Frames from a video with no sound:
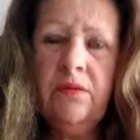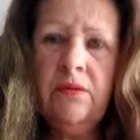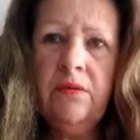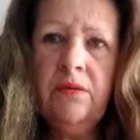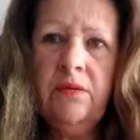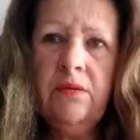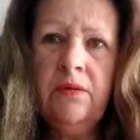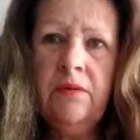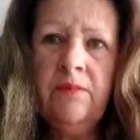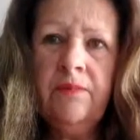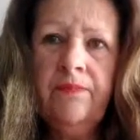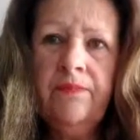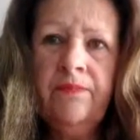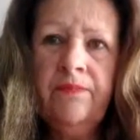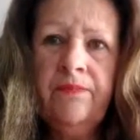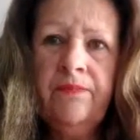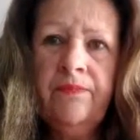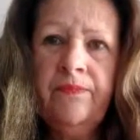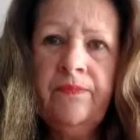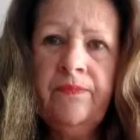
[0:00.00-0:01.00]

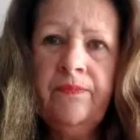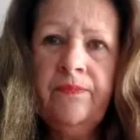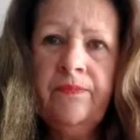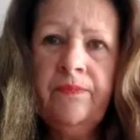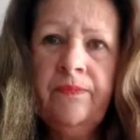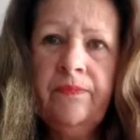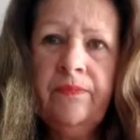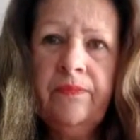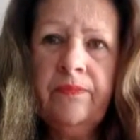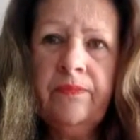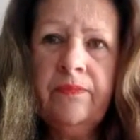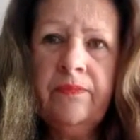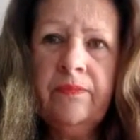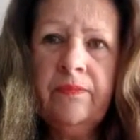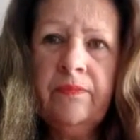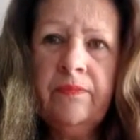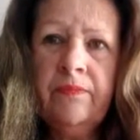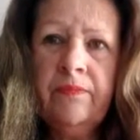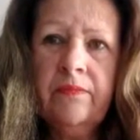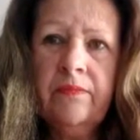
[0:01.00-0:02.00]

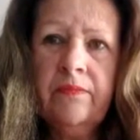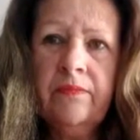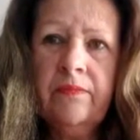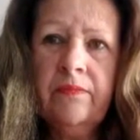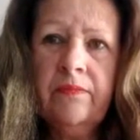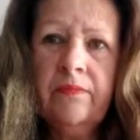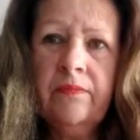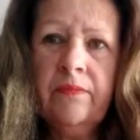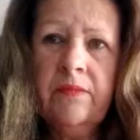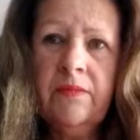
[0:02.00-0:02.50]
Nobody speaks.